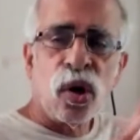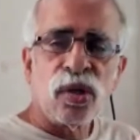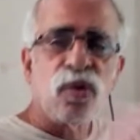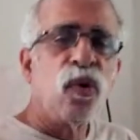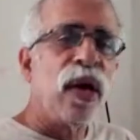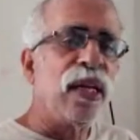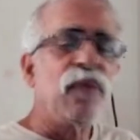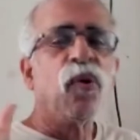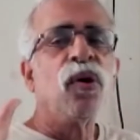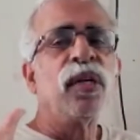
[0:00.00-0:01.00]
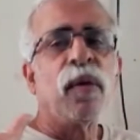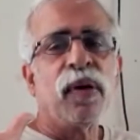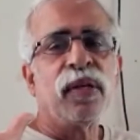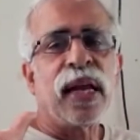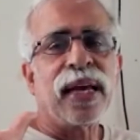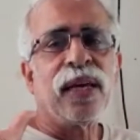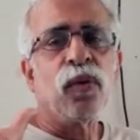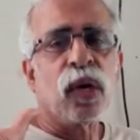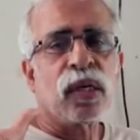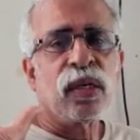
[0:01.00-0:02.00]
don't do any more double
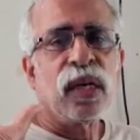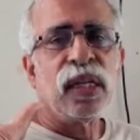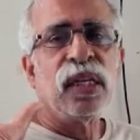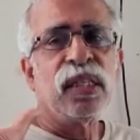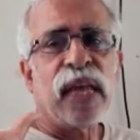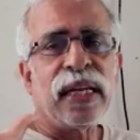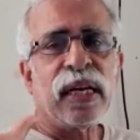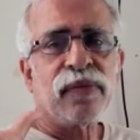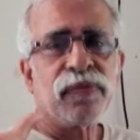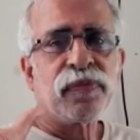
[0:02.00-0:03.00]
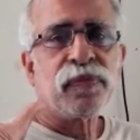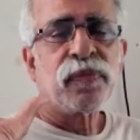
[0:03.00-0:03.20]
tracking work in this area.